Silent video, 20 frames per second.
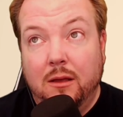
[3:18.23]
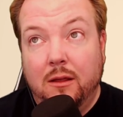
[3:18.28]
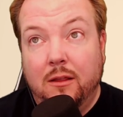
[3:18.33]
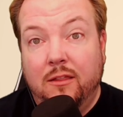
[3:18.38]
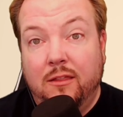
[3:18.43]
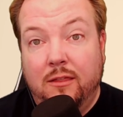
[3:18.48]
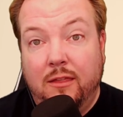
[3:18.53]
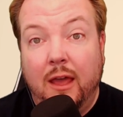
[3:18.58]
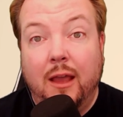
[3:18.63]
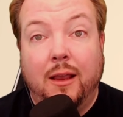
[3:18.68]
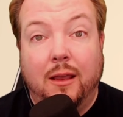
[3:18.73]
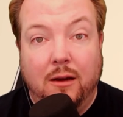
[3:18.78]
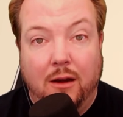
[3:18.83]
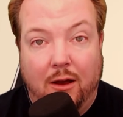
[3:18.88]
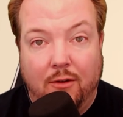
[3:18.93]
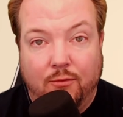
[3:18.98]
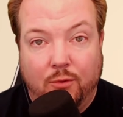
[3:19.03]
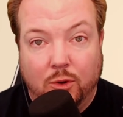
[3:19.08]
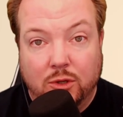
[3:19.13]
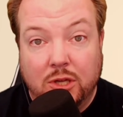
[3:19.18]
thick
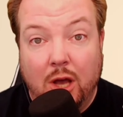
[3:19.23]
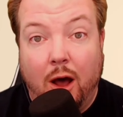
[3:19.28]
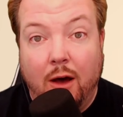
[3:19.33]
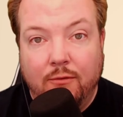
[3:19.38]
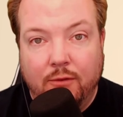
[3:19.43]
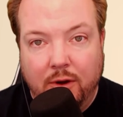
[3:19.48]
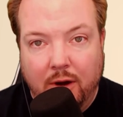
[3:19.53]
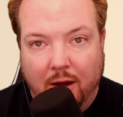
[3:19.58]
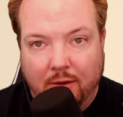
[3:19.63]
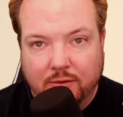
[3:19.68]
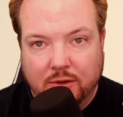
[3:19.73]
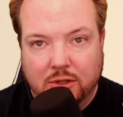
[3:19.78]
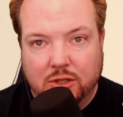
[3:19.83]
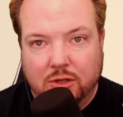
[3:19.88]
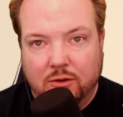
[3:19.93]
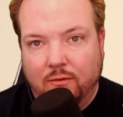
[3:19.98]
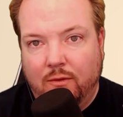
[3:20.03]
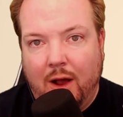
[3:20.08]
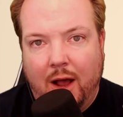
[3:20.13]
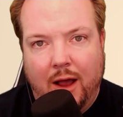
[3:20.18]
enough or tough enough to
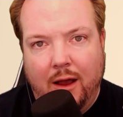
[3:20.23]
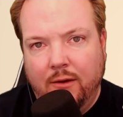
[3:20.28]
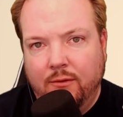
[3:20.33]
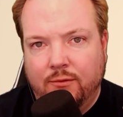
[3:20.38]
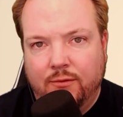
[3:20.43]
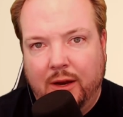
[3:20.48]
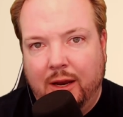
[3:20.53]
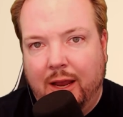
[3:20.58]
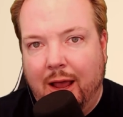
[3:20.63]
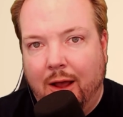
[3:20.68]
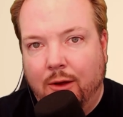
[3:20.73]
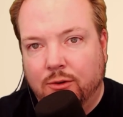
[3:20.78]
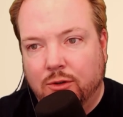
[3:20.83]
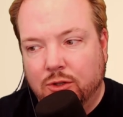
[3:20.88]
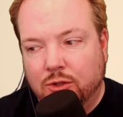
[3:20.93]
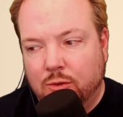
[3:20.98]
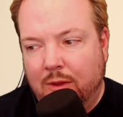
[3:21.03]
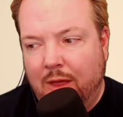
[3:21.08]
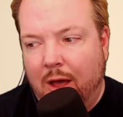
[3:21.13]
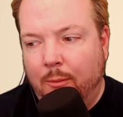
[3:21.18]
survive
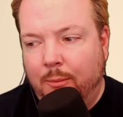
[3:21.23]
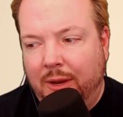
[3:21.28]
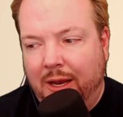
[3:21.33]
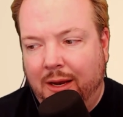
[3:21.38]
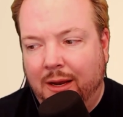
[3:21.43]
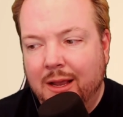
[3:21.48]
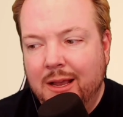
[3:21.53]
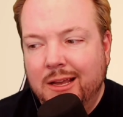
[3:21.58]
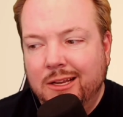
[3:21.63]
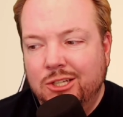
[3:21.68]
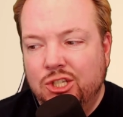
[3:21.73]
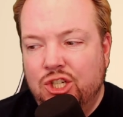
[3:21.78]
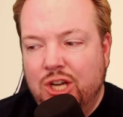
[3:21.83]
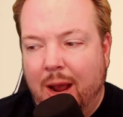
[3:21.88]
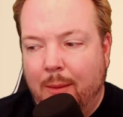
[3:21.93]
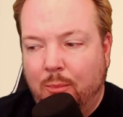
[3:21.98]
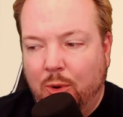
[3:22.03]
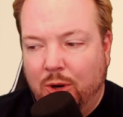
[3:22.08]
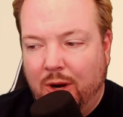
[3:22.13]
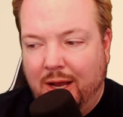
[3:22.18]
encounters without being
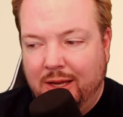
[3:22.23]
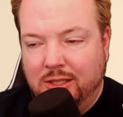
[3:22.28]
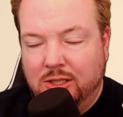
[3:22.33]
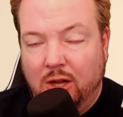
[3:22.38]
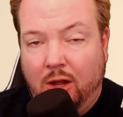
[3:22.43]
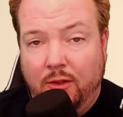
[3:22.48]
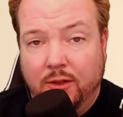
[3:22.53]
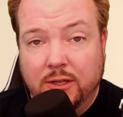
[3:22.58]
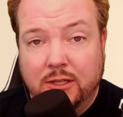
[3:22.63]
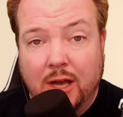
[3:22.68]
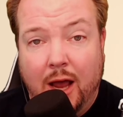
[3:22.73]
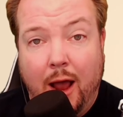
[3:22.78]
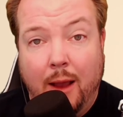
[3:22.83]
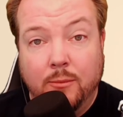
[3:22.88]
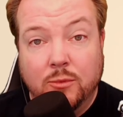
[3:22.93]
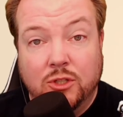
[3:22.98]
jeopardized all the time.